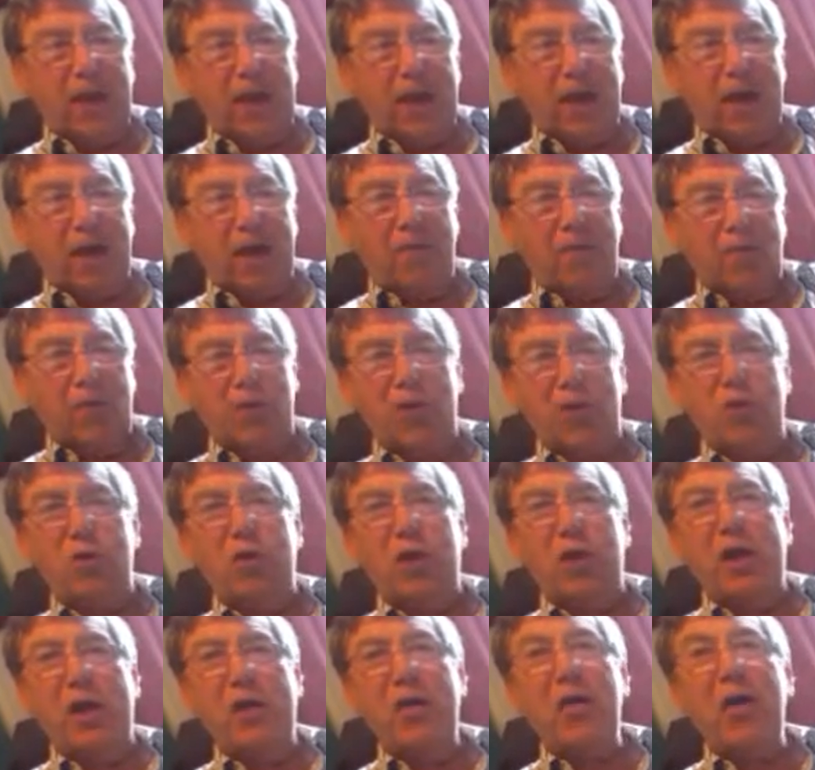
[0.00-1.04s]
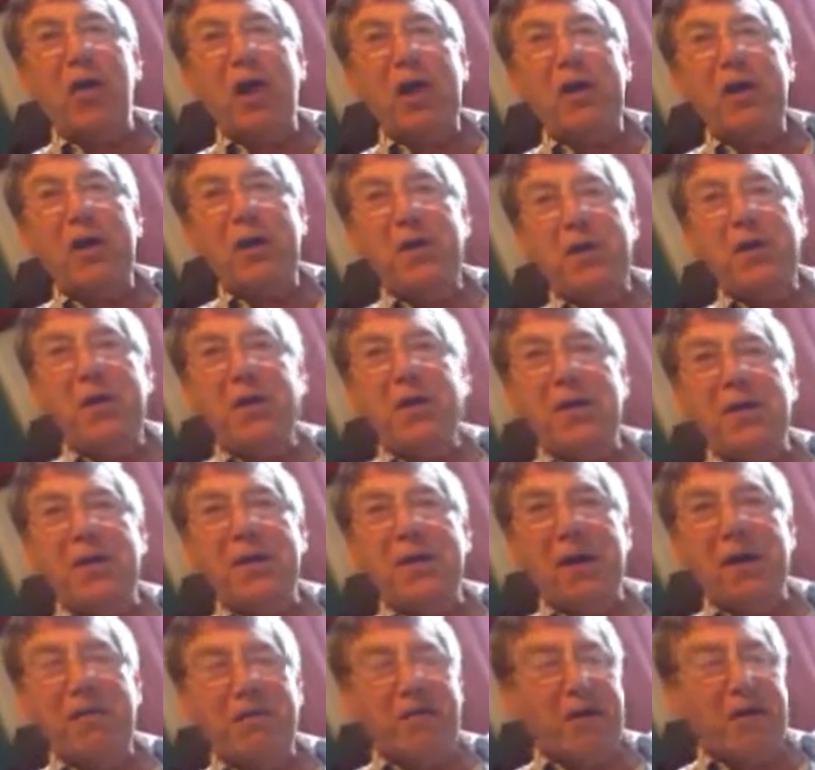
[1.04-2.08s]
I've honestly no idea.
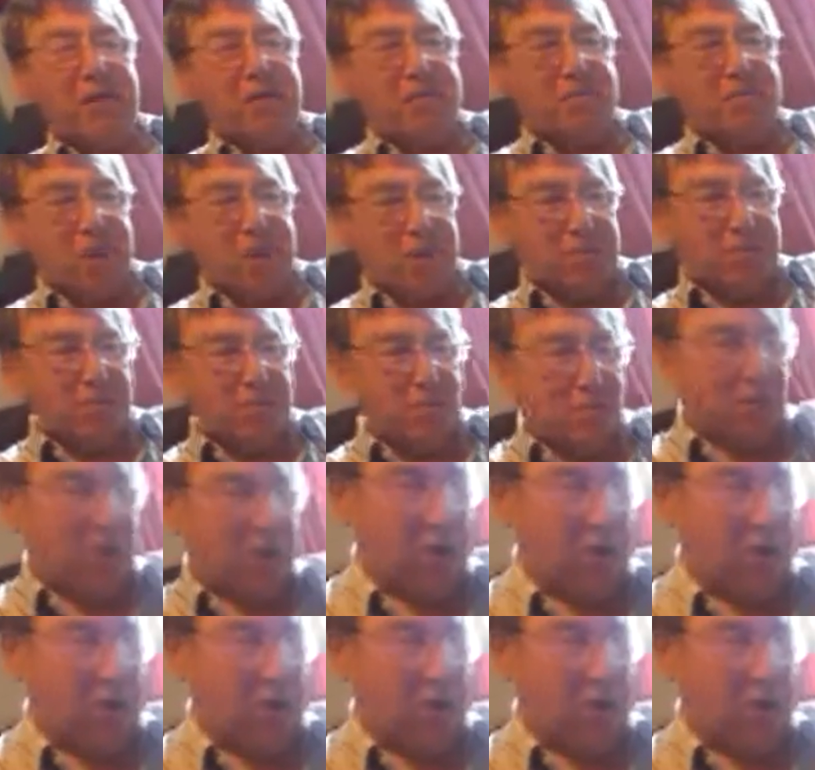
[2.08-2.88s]
I'm sorry,